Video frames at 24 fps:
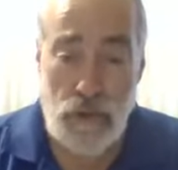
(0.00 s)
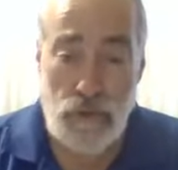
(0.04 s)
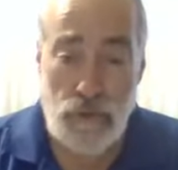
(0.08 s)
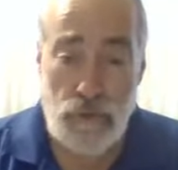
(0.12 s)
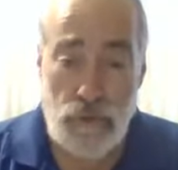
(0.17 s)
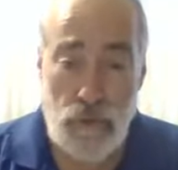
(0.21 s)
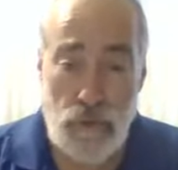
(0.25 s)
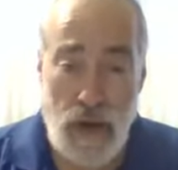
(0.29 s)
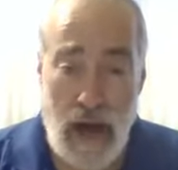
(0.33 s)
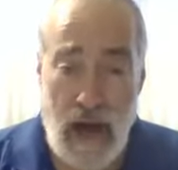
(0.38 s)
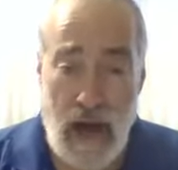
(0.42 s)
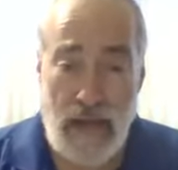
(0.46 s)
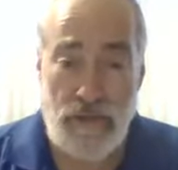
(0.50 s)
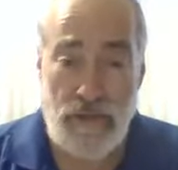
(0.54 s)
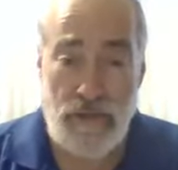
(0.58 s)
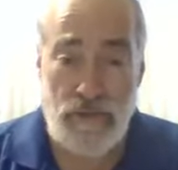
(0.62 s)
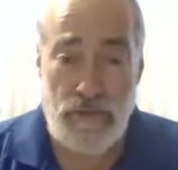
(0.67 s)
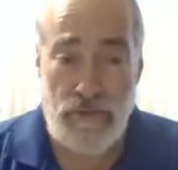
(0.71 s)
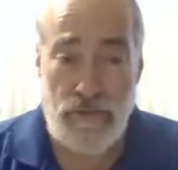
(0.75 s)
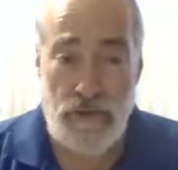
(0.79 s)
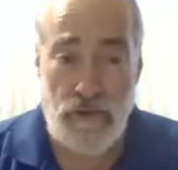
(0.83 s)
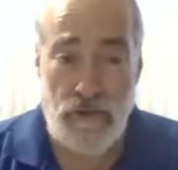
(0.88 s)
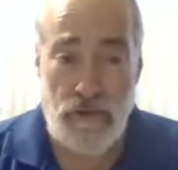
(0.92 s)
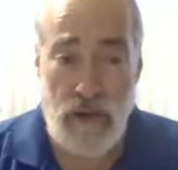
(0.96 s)
to hide
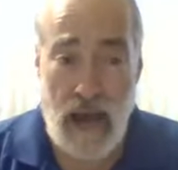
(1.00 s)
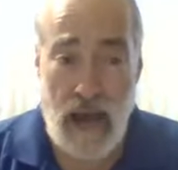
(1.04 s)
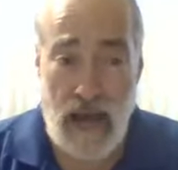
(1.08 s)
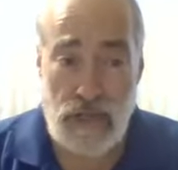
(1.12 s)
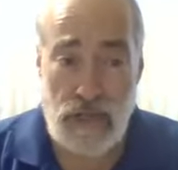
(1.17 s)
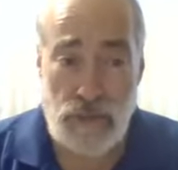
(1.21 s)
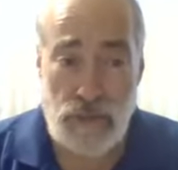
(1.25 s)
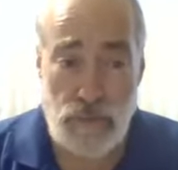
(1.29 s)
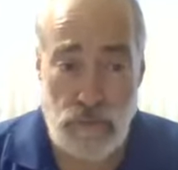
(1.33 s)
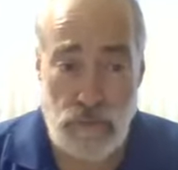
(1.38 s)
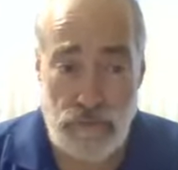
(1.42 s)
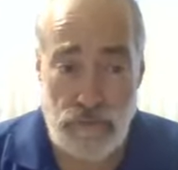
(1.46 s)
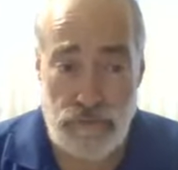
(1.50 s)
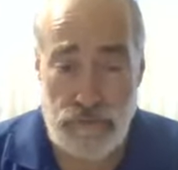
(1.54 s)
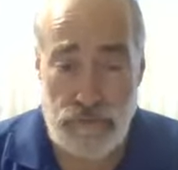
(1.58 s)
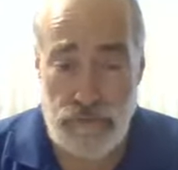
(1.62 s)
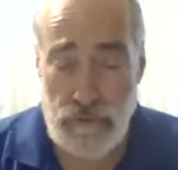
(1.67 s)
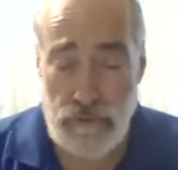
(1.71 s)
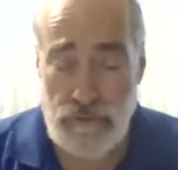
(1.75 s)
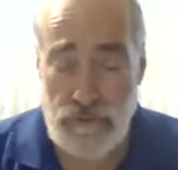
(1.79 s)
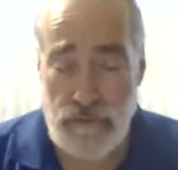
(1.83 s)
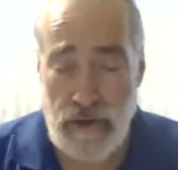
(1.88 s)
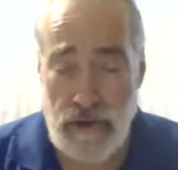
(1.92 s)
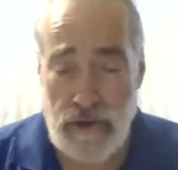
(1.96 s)
their actual
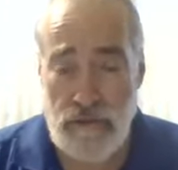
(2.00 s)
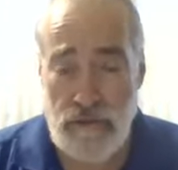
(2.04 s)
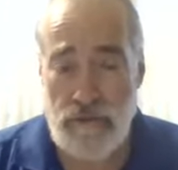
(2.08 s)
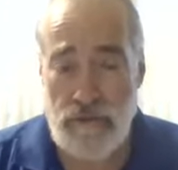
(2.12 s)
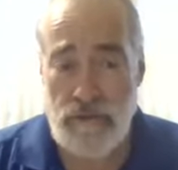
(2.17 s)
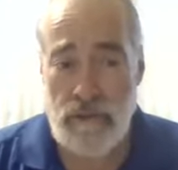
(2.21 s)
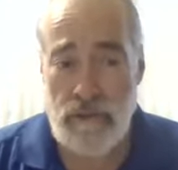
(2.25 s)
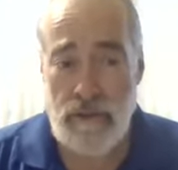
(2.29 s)
true faith,